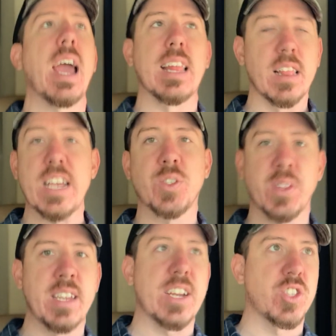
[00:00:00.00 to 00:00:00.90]
at least
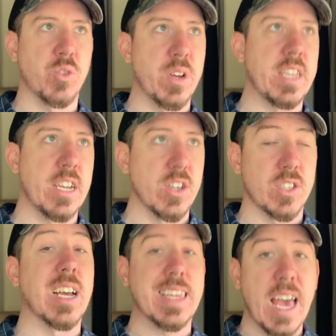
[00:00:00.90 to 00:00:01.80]
for the next 3
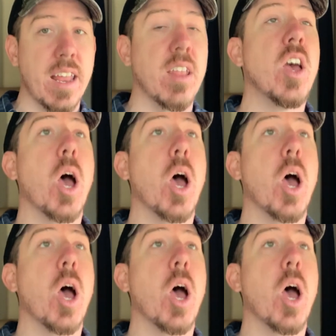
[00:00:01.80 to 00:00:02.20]
years. Again,